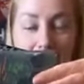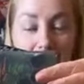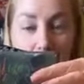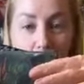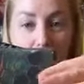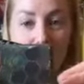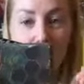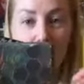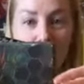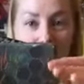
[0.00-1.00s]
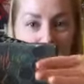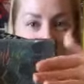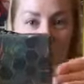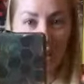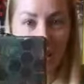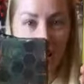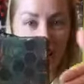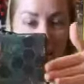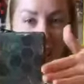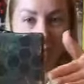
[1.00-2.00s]
guys, I really wanted this to be kind
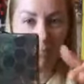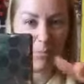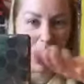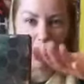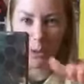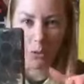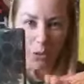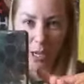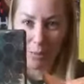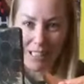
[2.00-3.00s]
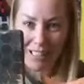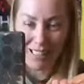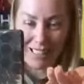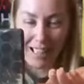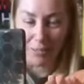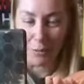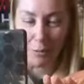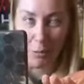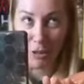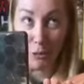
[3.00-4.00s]
of like a monochromic, I
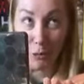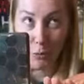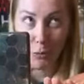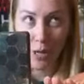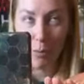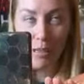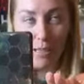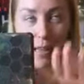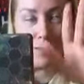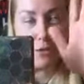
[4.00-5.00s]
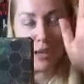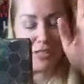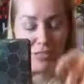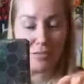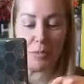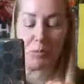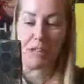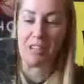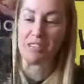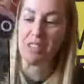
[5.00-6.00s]
don't know how to
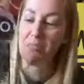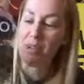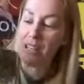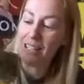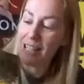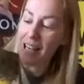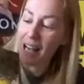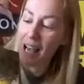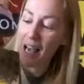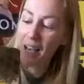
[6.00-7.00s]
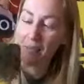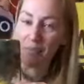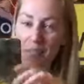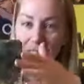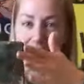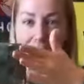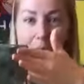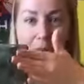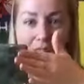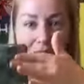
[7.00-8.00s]
pronounce it, but like
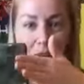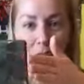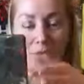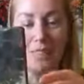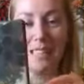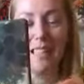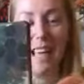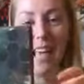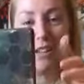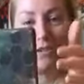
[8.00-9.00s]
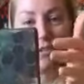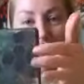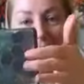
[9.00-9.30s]
tone on tone, and just